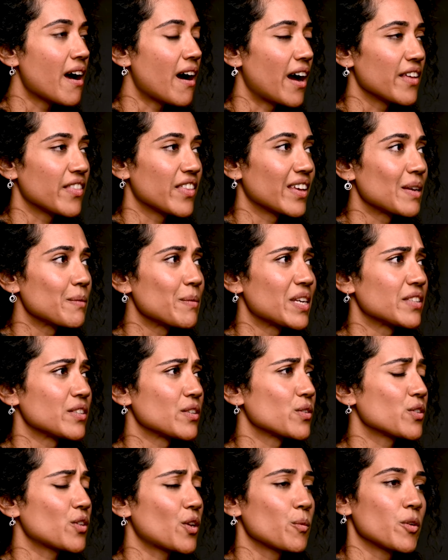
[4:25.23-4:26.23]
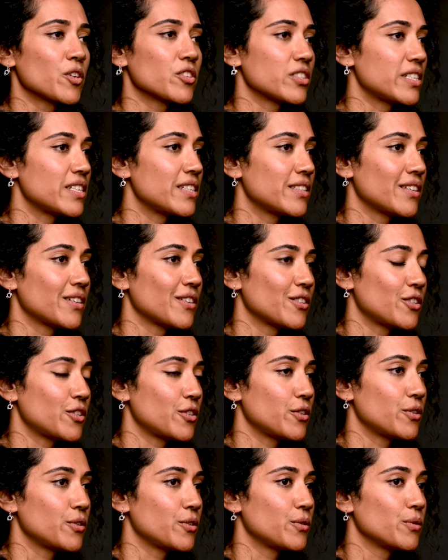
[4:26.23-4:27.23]
I think it makes it so much easier
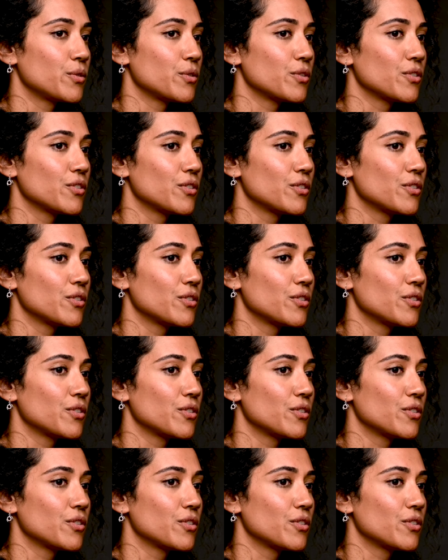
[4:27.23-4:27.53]
to